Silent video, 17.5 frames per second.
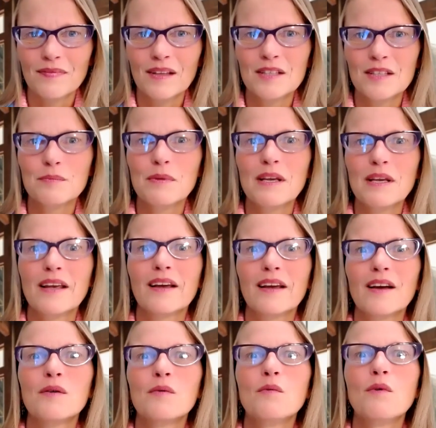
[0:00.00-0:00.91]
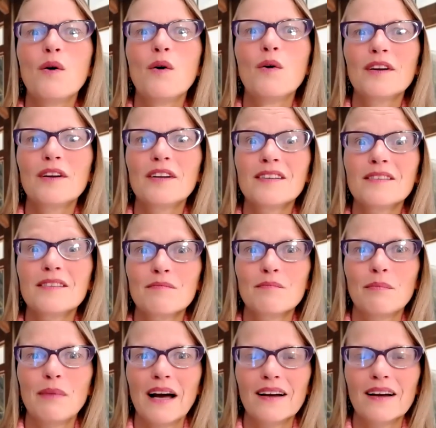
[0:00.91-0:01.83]
it's being
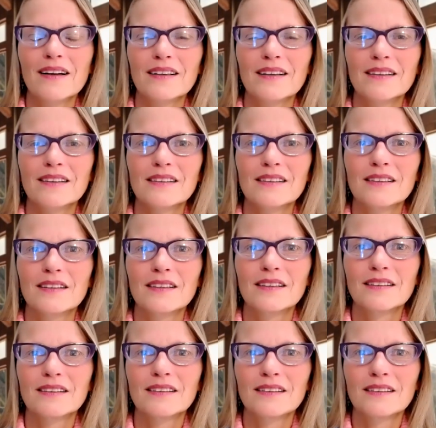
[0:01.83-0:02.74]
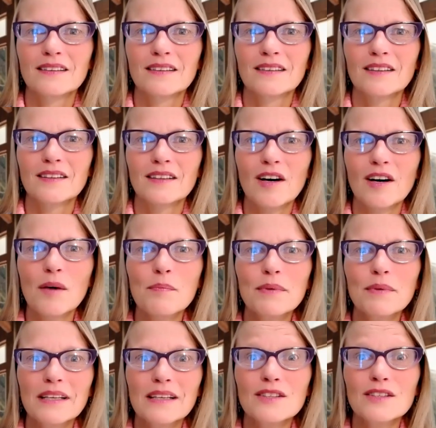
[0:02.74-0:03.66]
awoken back
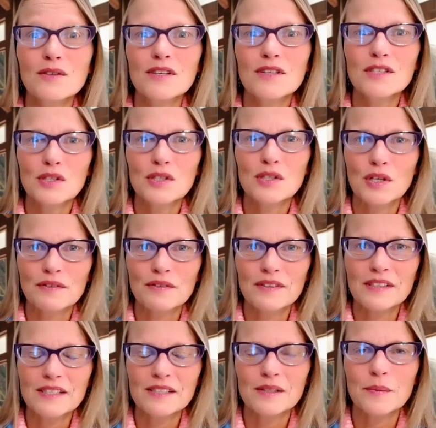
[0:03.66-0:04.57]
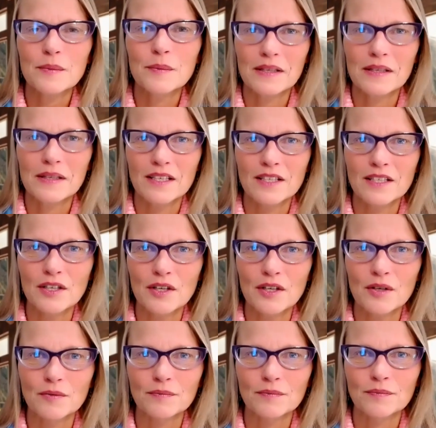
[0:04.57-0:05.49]
up into the surface within
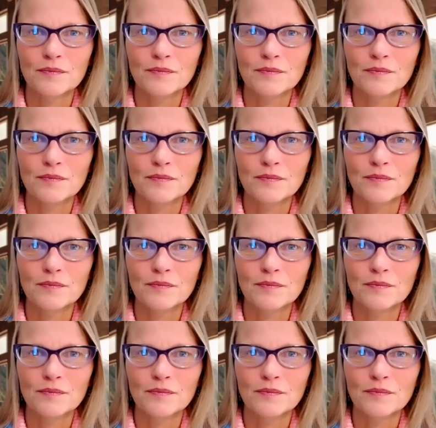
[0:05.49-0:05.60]
you.